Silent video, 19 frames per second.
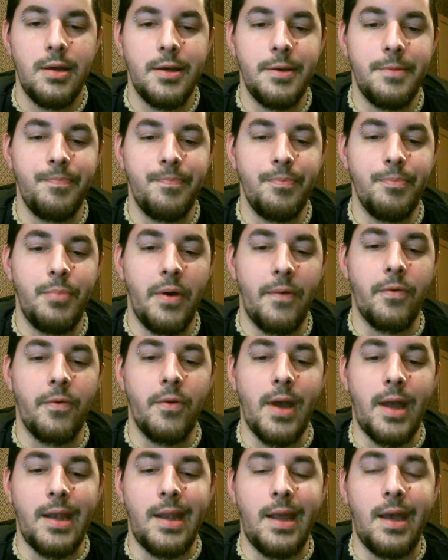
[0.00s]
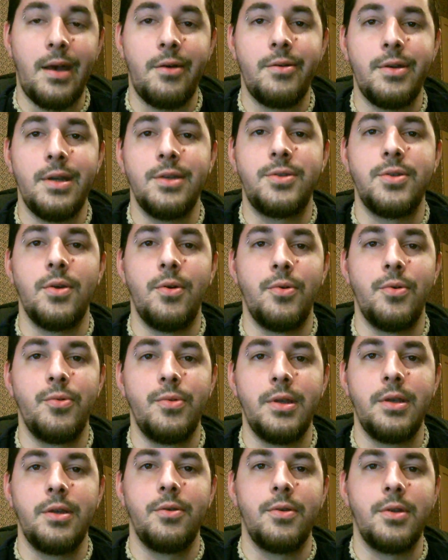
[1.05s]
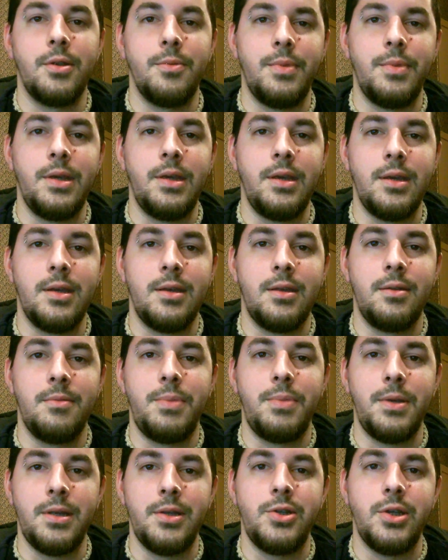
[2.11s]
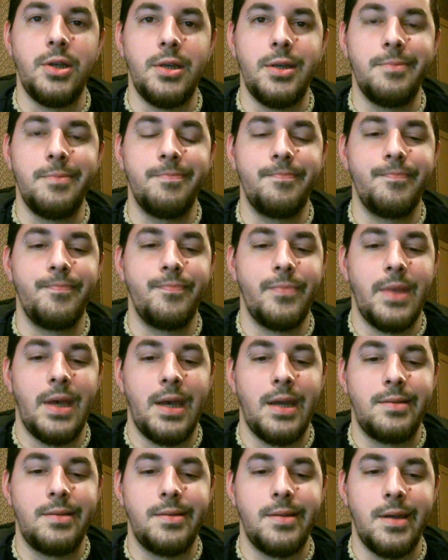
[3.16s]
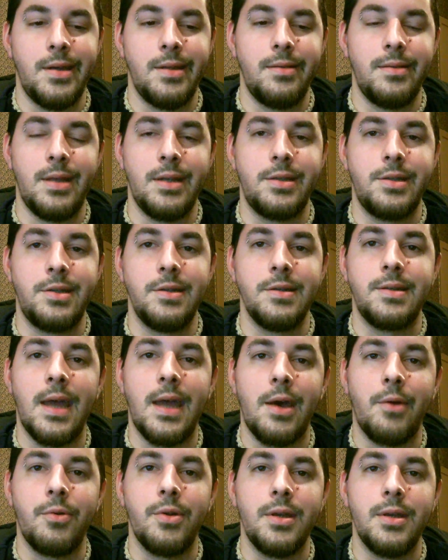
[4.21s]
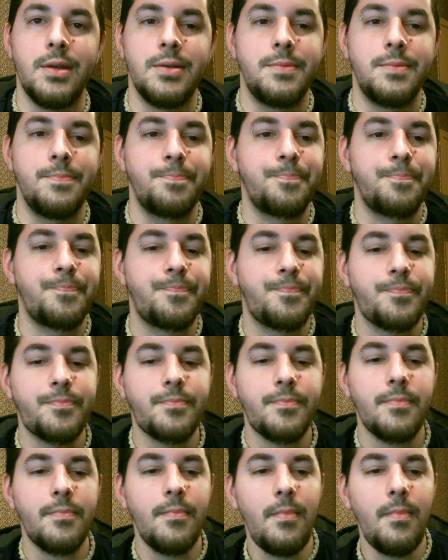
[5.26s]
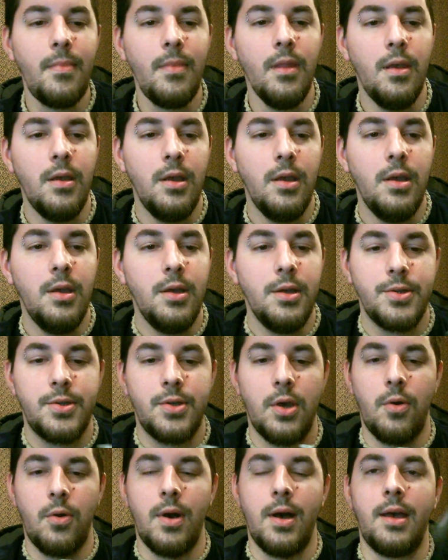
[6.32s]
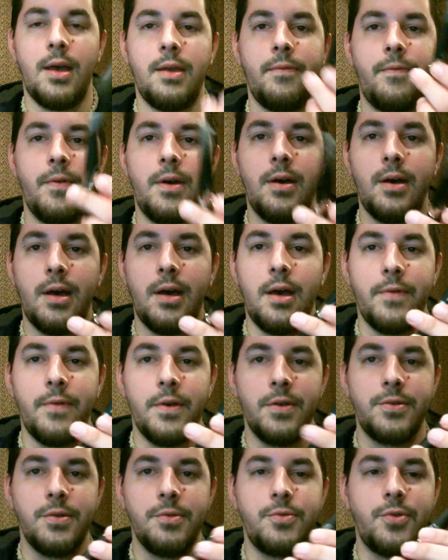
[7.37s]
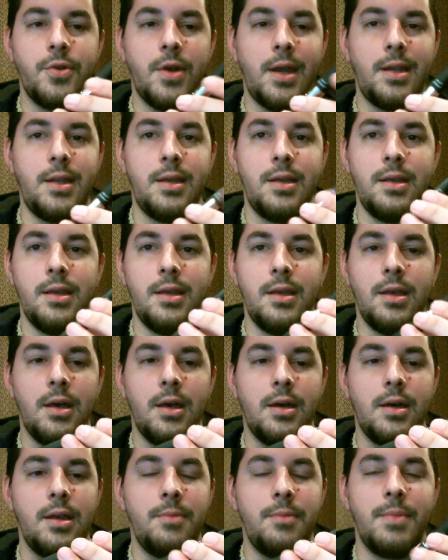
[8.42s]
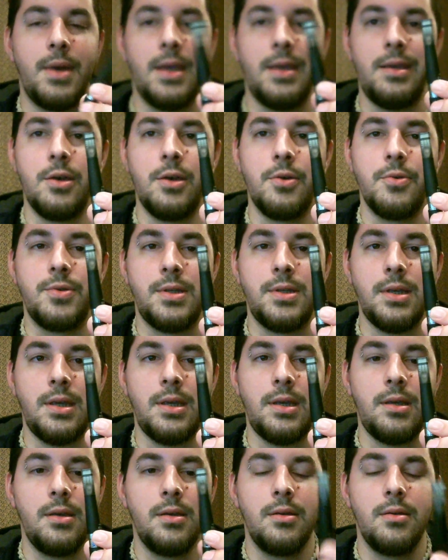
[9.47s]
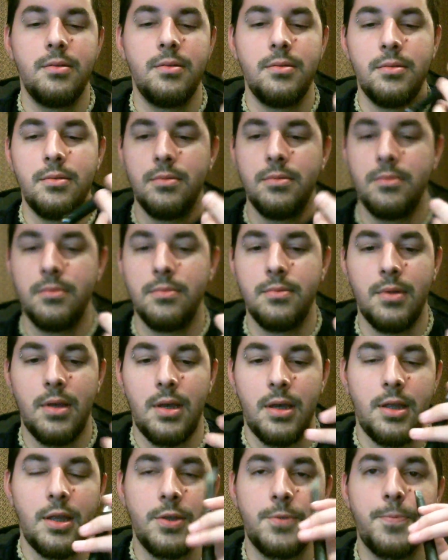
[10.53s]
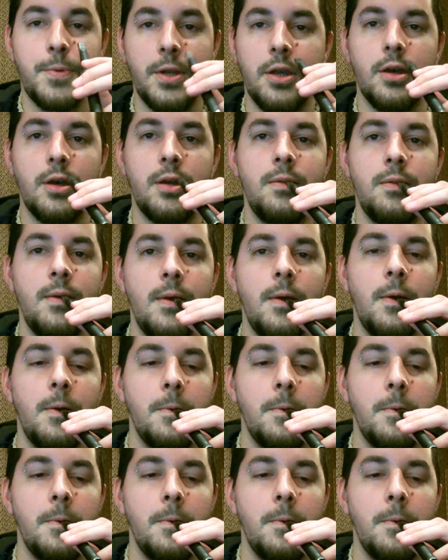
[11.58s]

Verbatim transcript: Um, but for right now, it's only going to be in P G. That's it. That's just how it is. So I've uh, I've also tried it uh, in my eGo-C. Uh, it's pretty good.